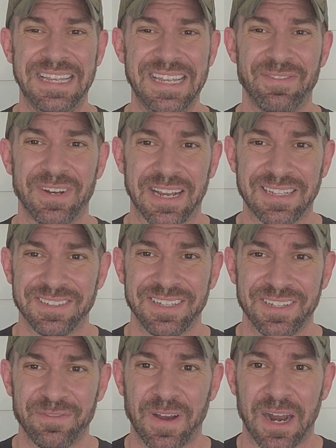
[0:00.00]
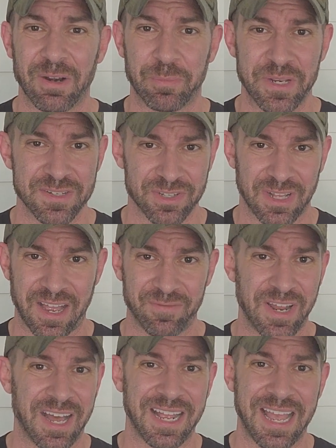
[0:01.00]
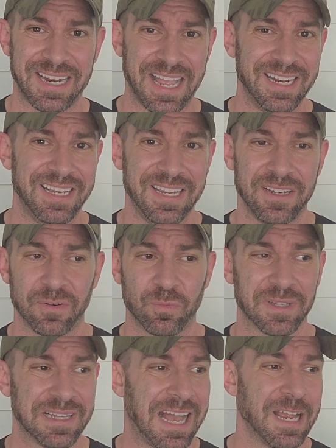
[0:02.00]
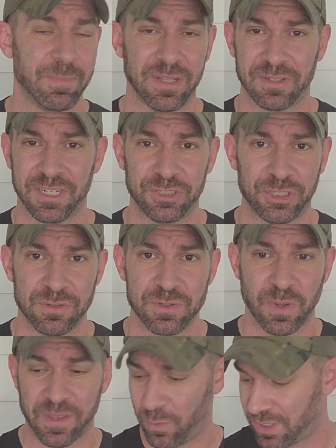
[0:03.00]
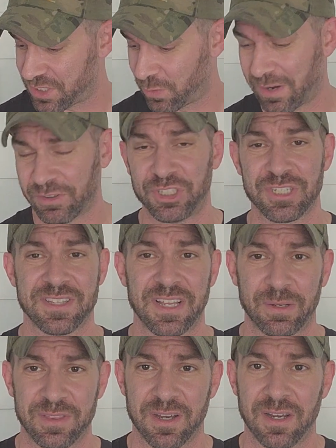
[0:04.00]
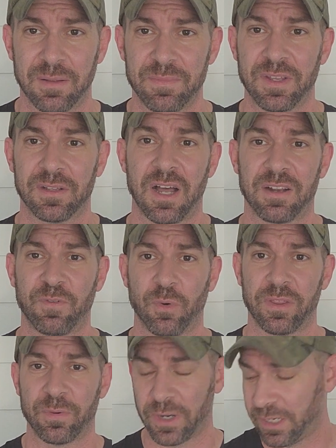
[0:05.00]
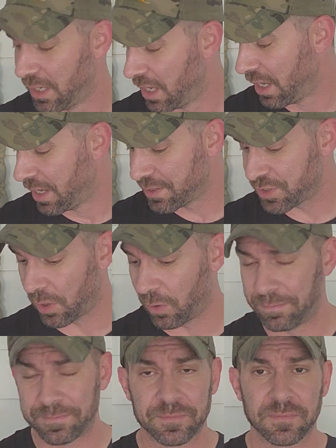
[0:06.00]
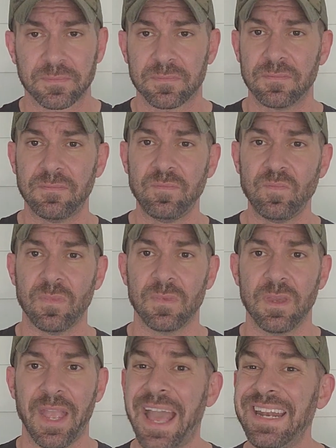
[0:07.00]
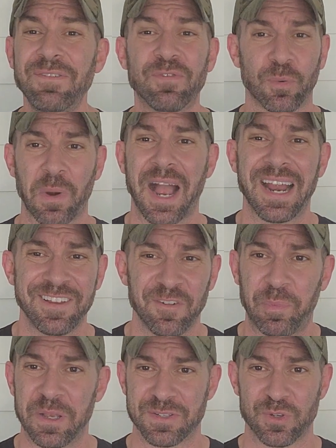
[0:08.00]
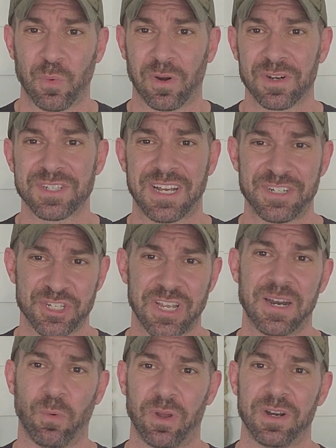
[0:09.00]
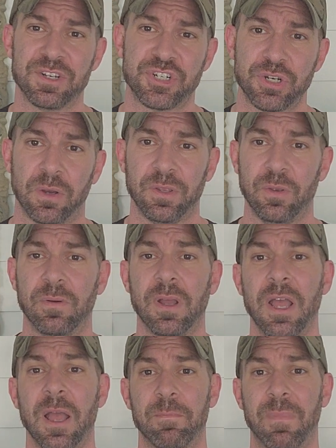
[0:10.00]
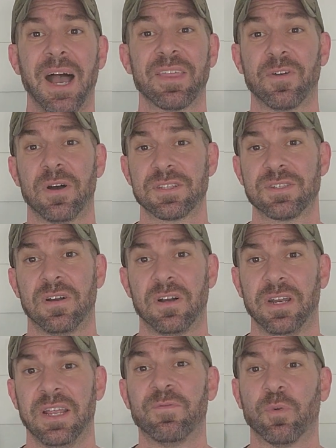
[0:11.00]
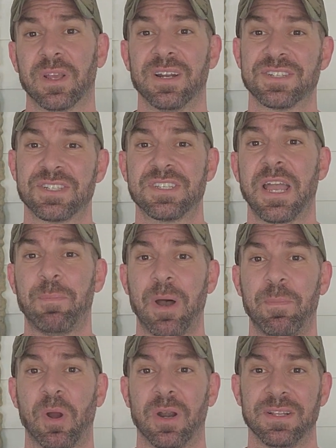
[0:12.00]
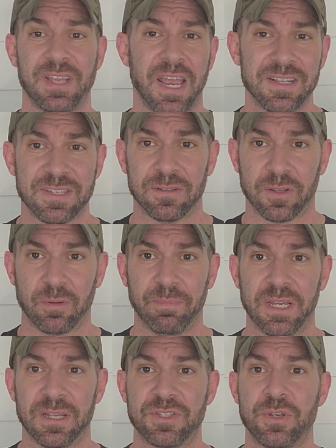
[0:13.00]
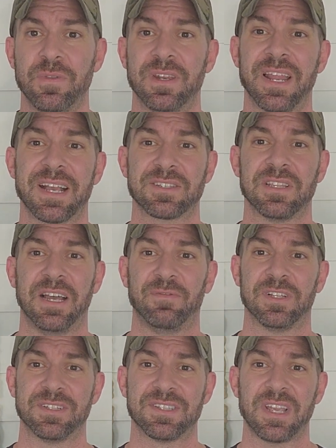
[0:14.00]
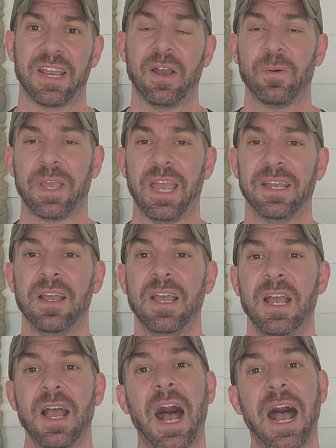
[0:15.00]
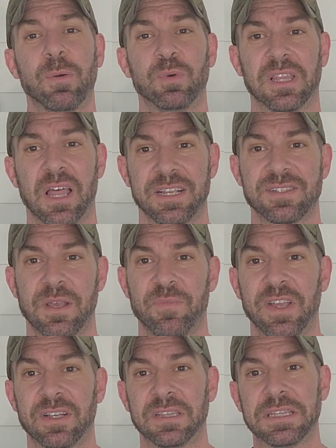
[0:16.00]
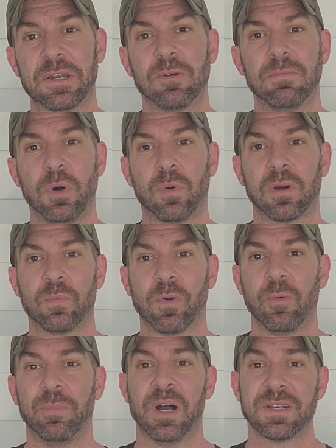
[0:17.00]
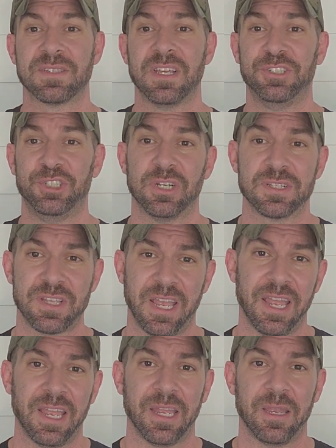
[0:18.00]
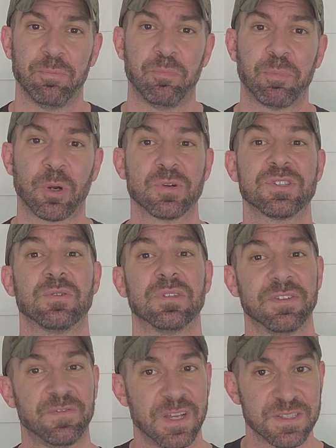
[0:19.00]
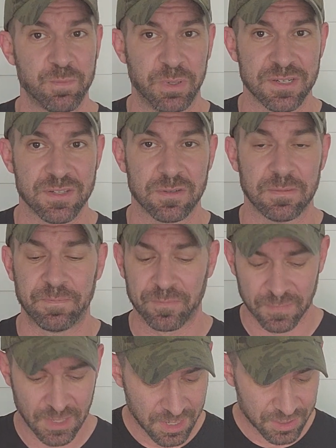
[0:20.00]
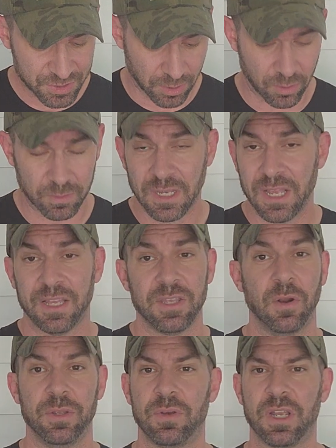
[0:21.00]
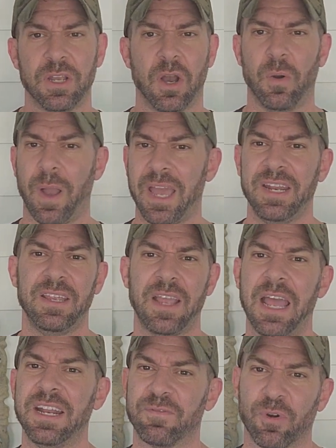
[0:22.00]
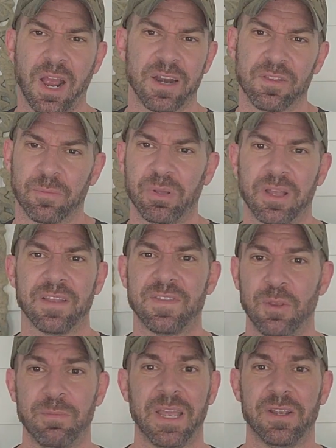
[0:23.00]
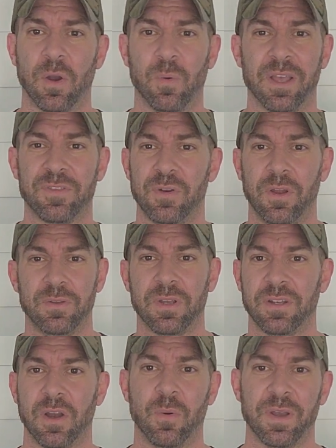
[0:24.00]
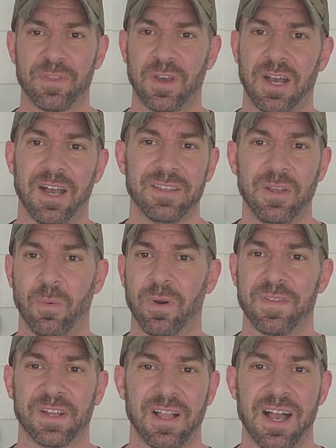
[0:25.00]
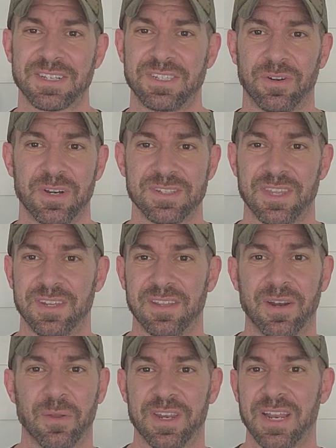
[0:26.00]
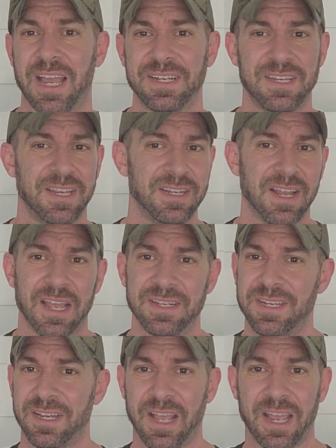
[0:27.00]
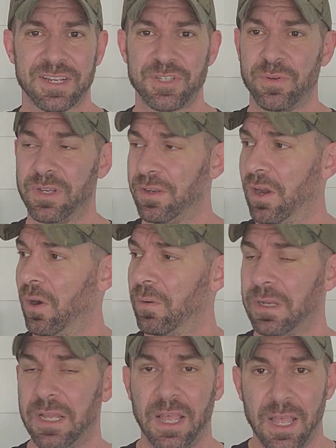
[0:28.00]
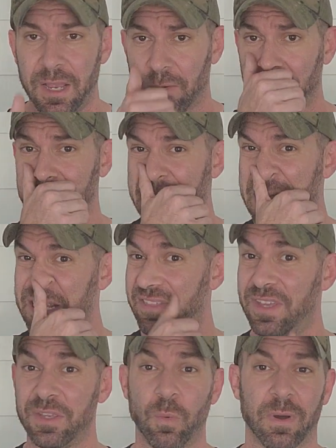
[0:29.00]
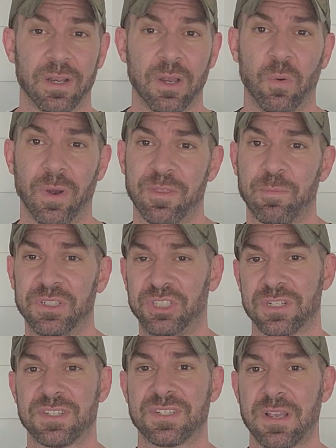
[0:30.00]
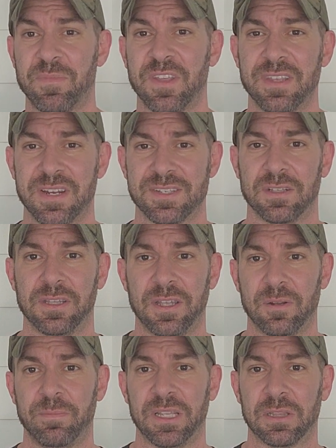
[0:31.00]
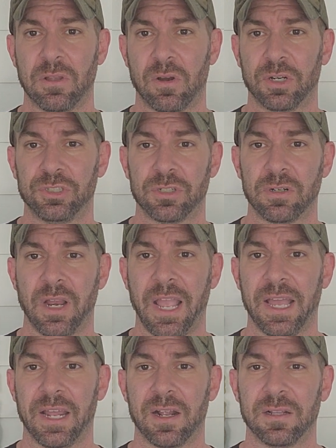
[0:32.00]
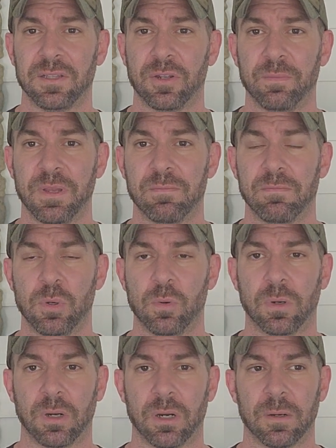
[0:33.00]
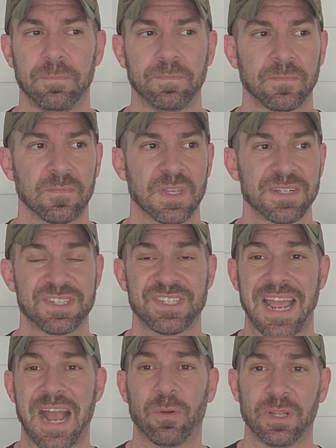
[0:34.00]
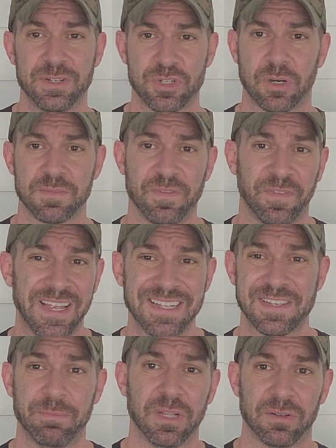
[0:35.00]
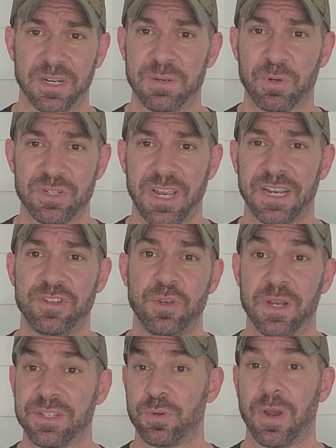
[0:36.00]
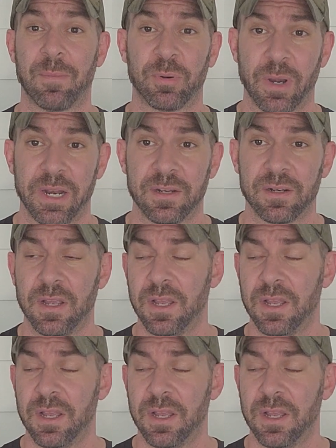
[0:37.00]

even and cleanly firing pistol. I've not had any reliability issues with it whatsoever, just like the Glock 43. So any variety of pistol works. I just kind of wanted to show you my thoughts on if we're going to step up our intent a little bit to the next level and say, okay, I would like something a little more robust than just a personal defense pistol. So, you know, you can go any variety on the planet that you may go with. You know, you can go with, you know, one of the Glock series, the 1919X. You can go really anything you want to go with, but just something that is a little bit larger and a little bit more stout in terms of its ability to protect you as you operate it.